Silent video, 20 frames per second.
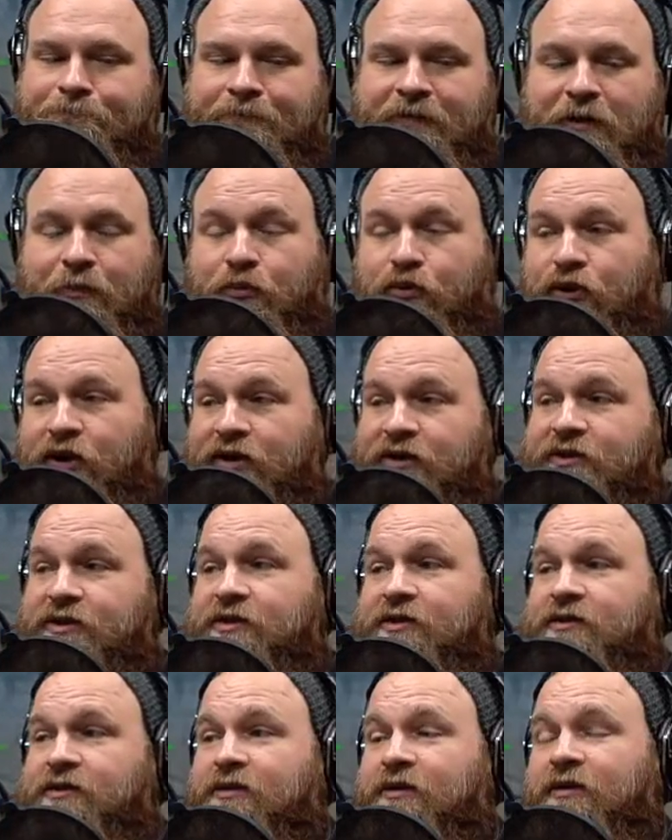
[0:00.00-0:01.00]

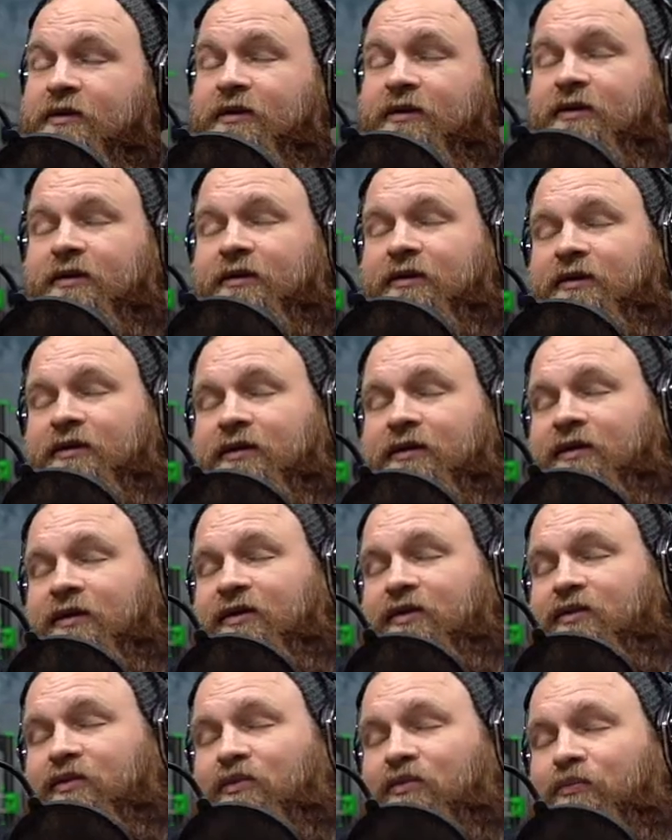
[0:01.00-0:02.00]
prints,
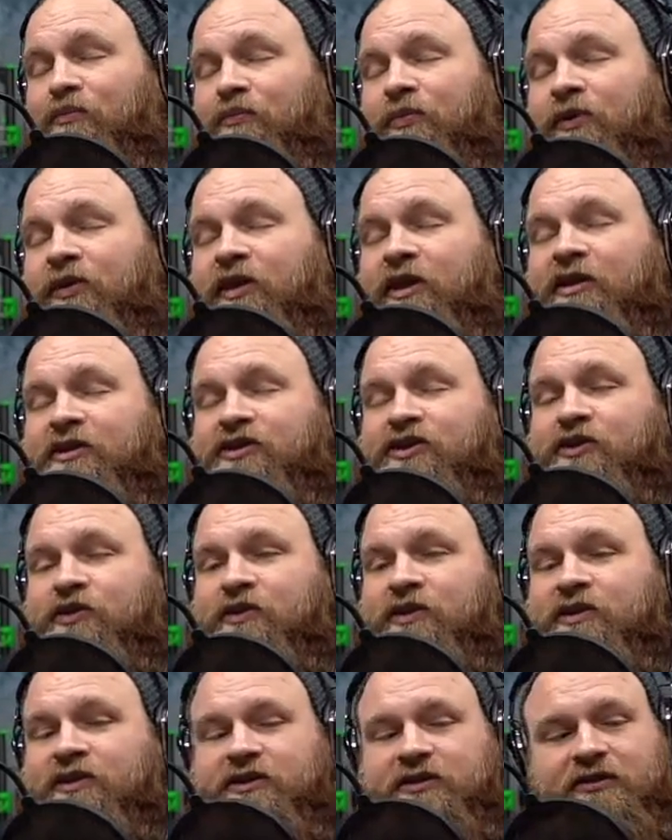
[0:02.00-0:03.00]
but the issue
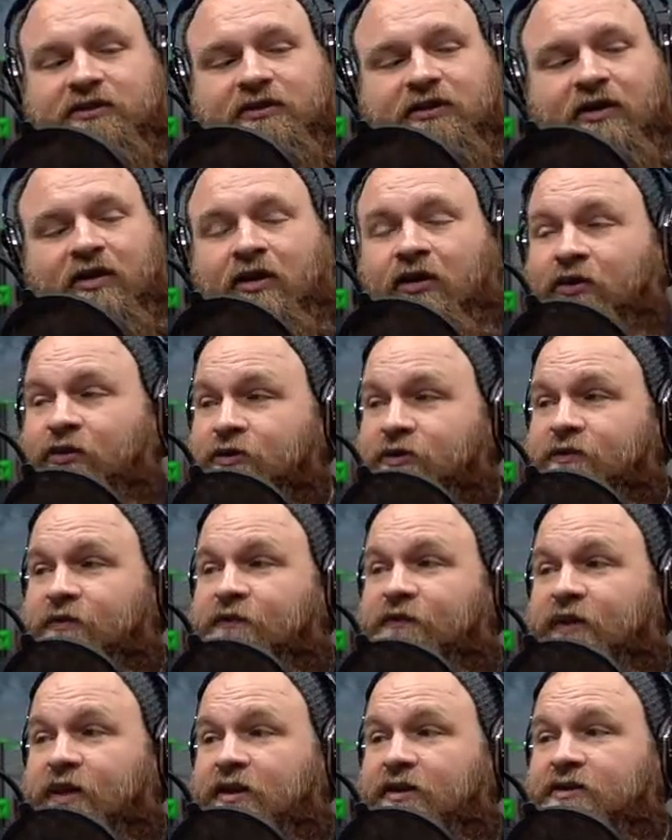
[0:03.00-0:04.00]
is all those
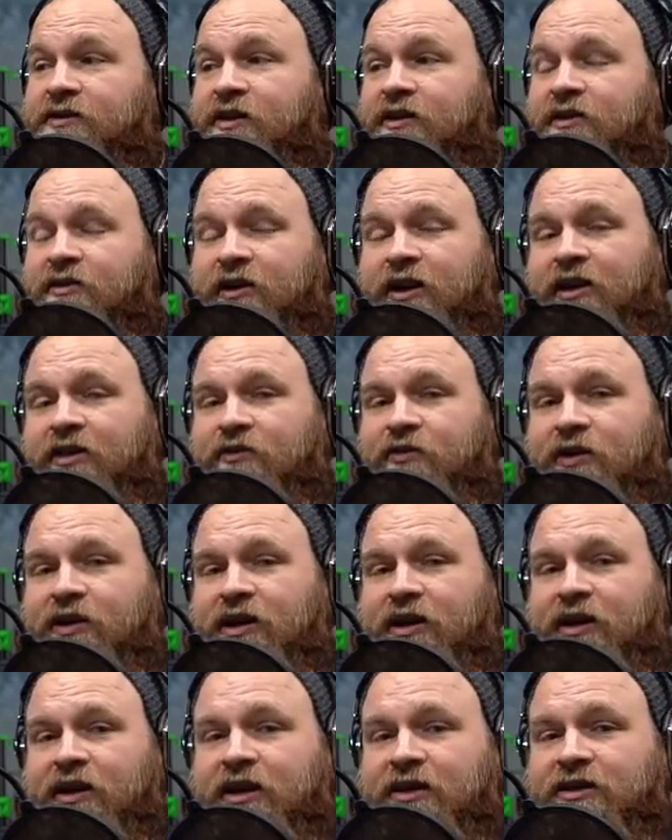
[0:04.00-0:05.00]
fins on your
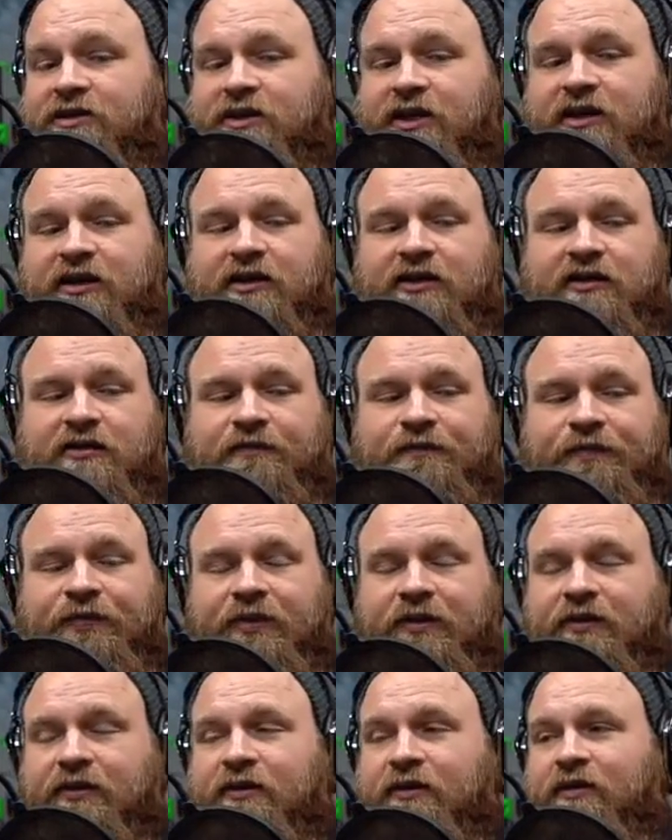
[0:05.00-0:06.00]
E3D heatsink.
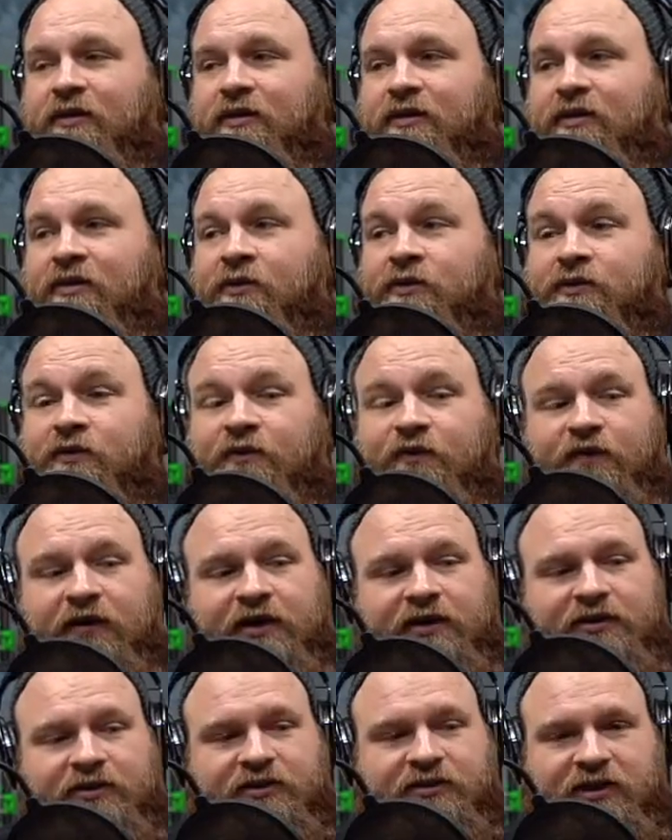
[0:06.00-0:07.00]
Those
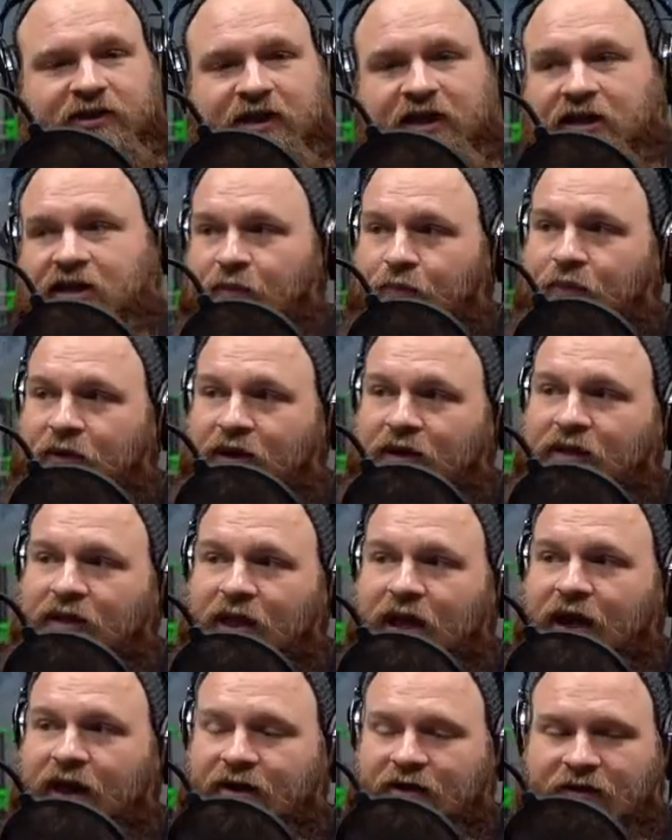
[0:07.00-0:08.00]
fins eat up a
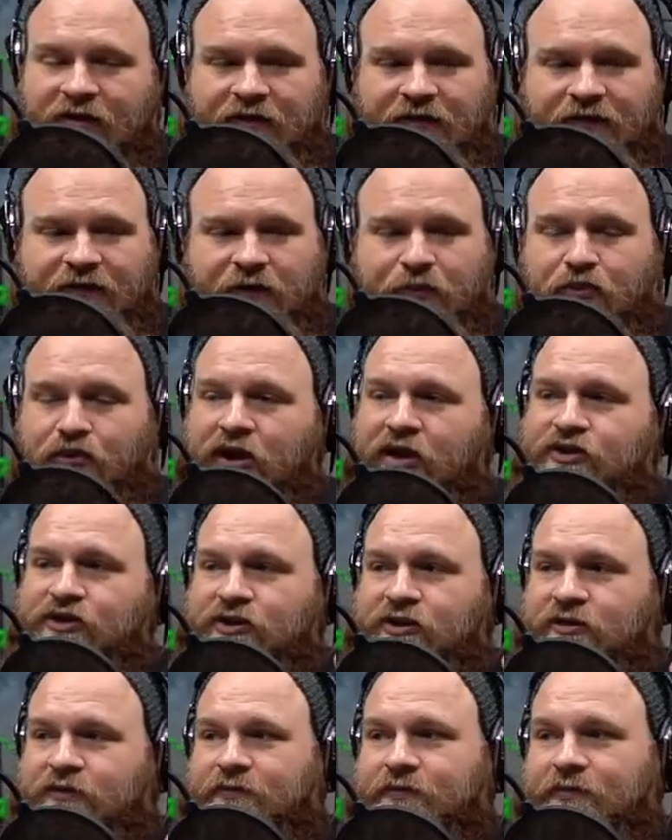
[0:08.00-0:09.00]
lot of the
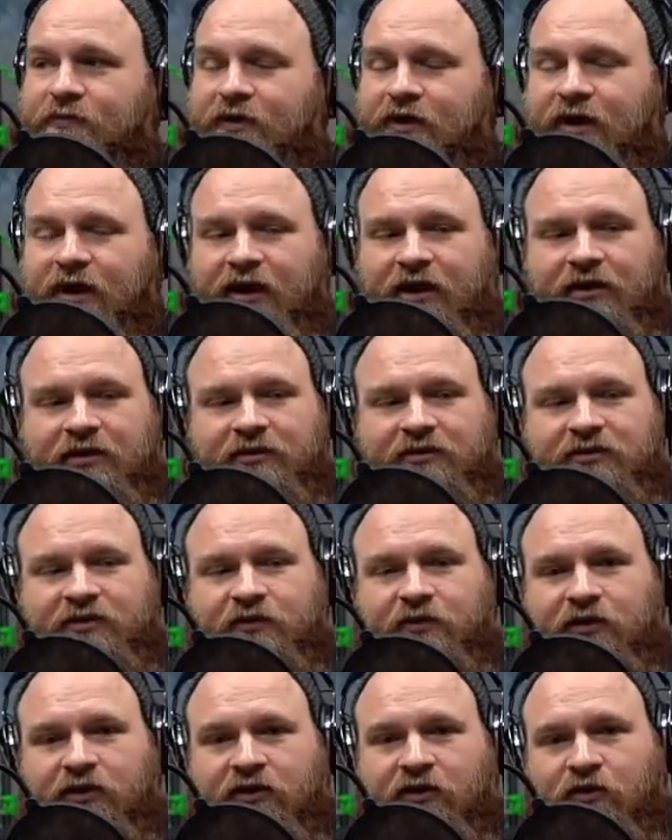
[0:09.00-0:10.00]
pressure, and
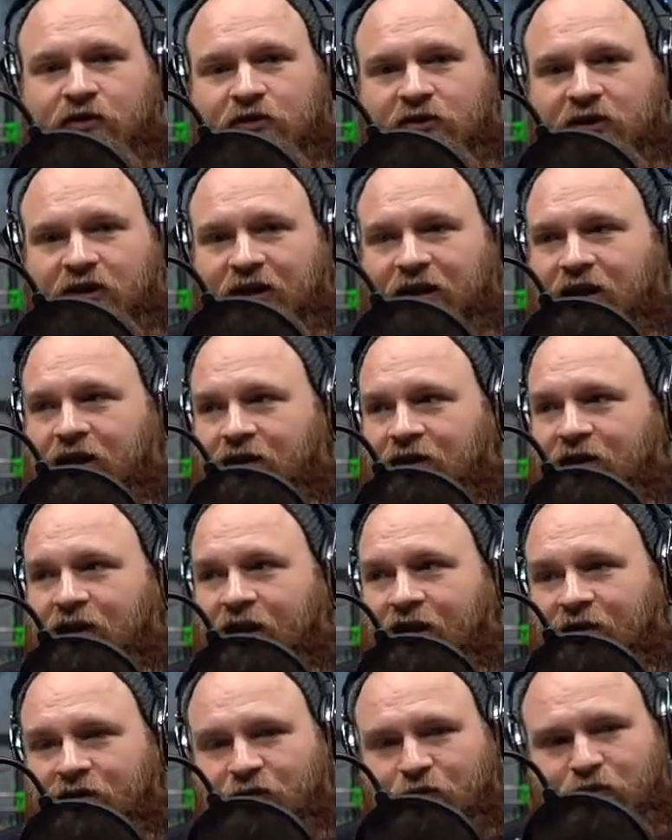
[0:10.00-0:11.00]
in order to get the
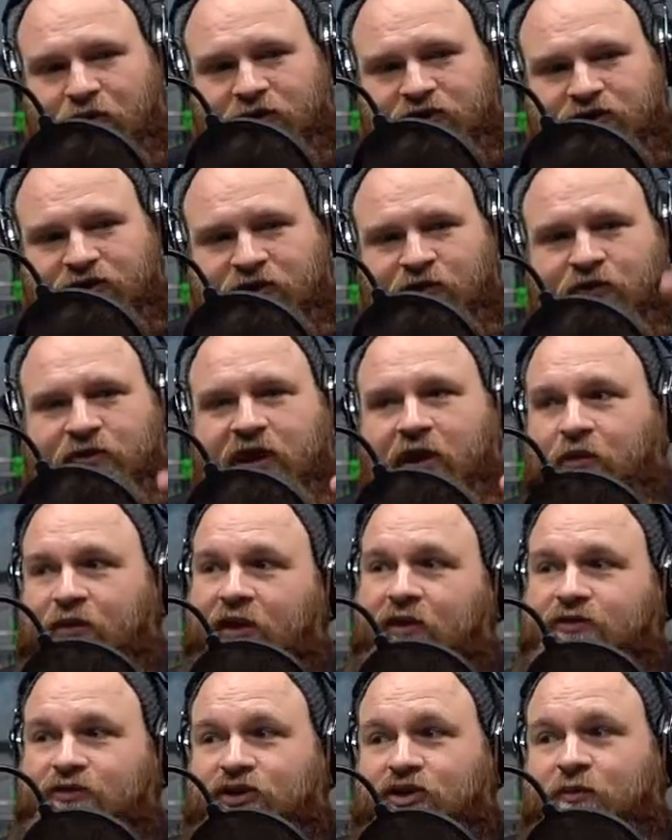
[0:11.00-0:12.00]
air to push through that
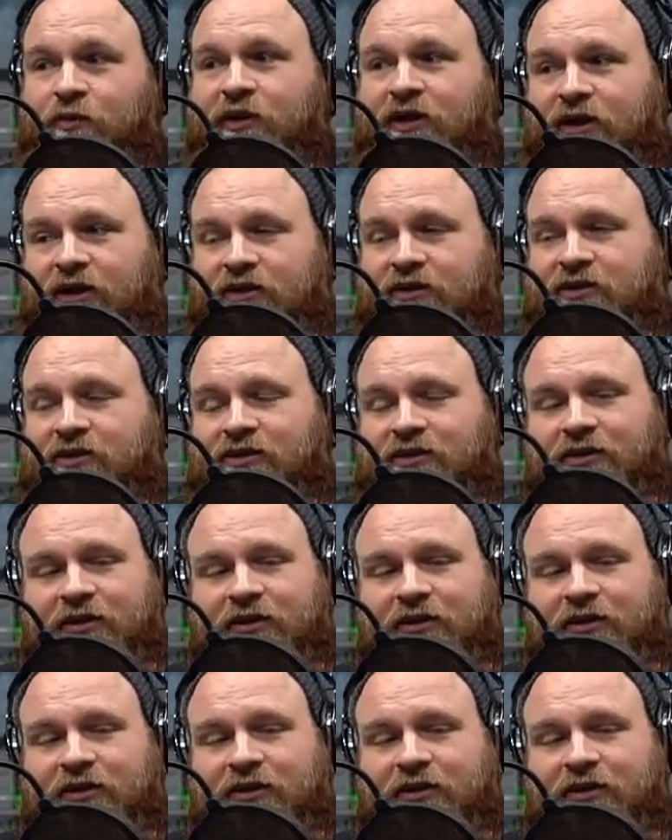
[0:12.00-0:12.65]
without turbulence,